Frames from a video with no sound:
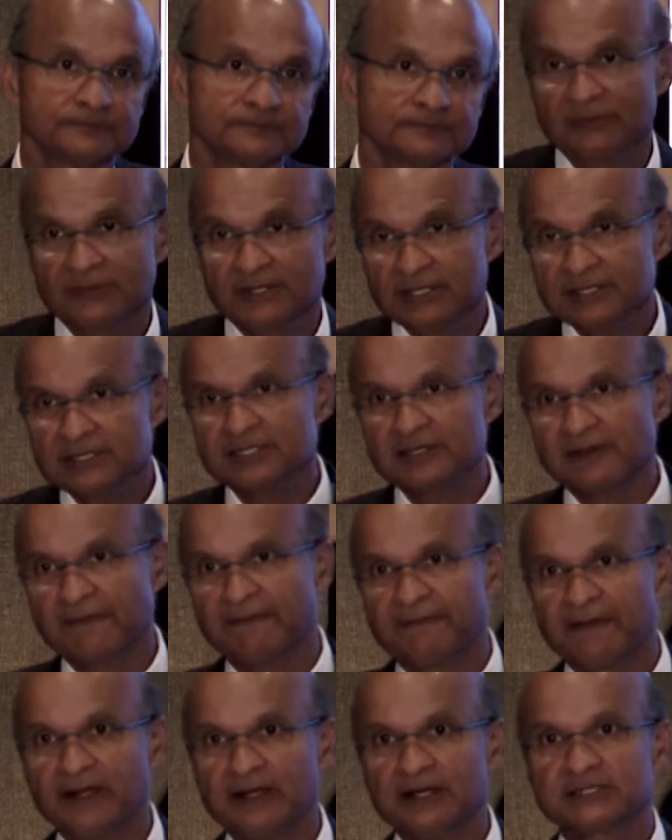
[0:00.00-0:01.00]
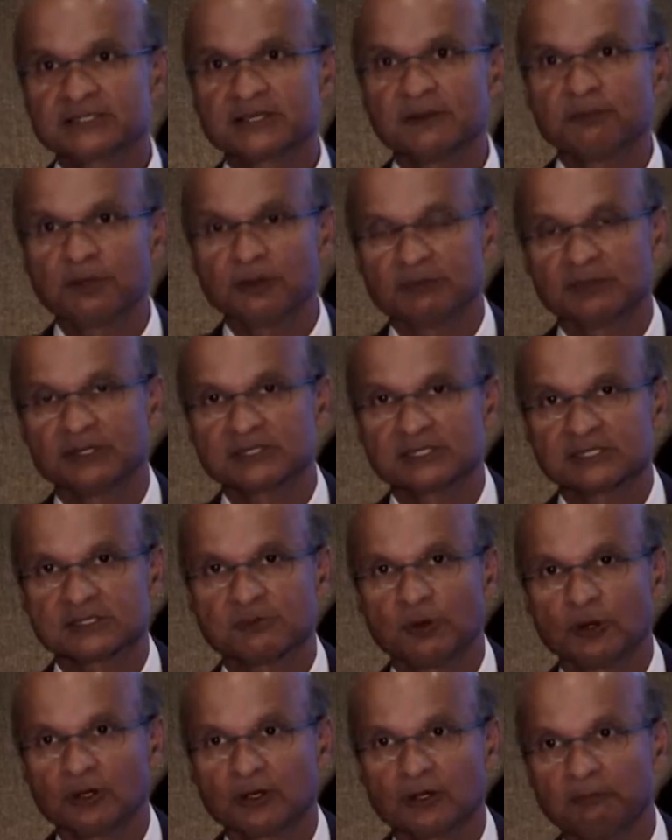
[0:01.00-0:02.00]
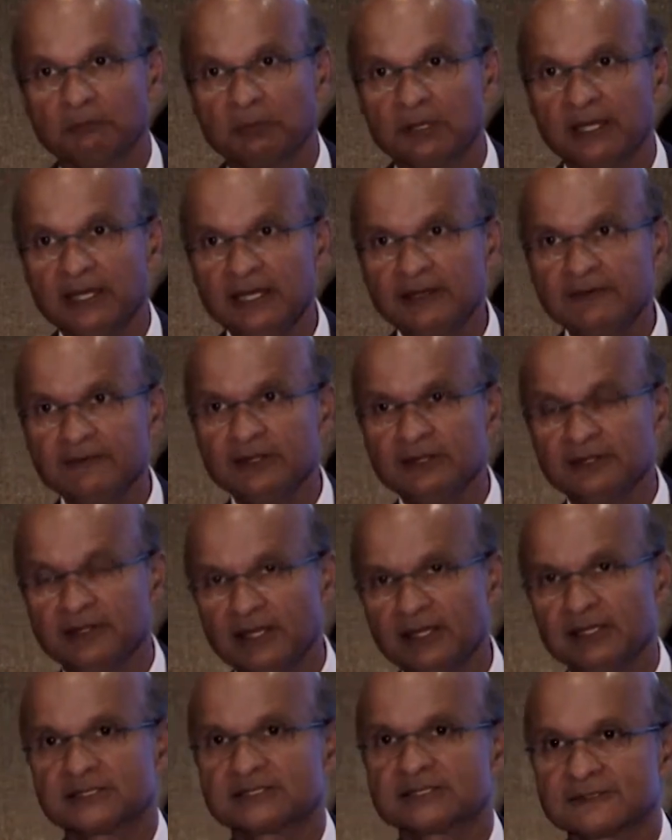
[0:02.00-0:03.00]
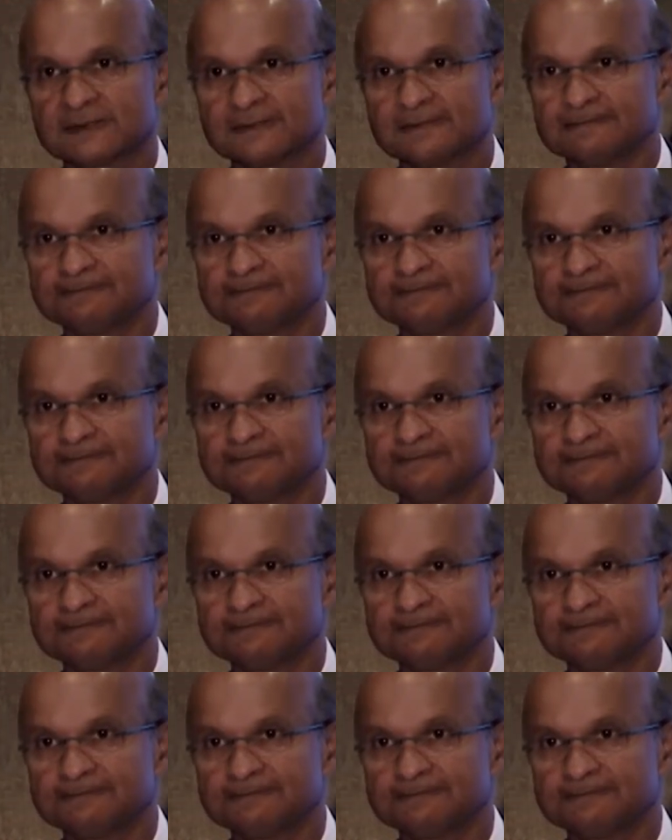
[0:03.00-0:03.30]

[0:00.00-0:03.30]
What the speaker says: This is a very simple business model, but even this